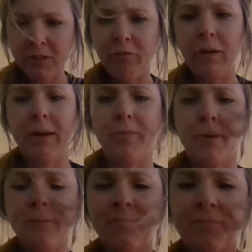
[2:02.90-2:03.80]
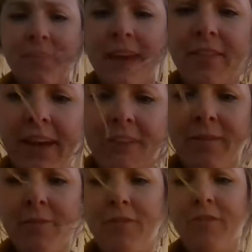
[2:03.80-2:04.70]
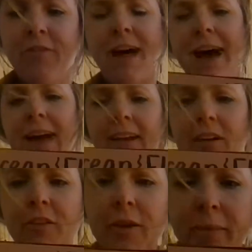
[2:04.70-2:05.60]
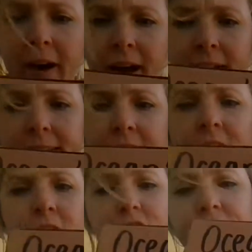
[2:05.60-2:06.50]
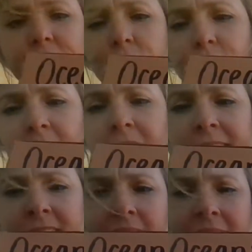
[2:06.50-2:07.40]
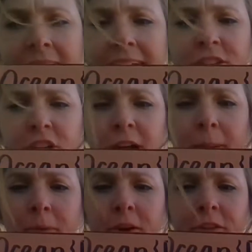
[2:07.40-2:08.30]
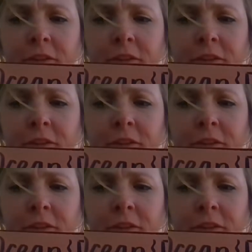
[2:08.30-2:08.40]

of paper, and lay them flat on the box on the ocean floor, and they're numbered.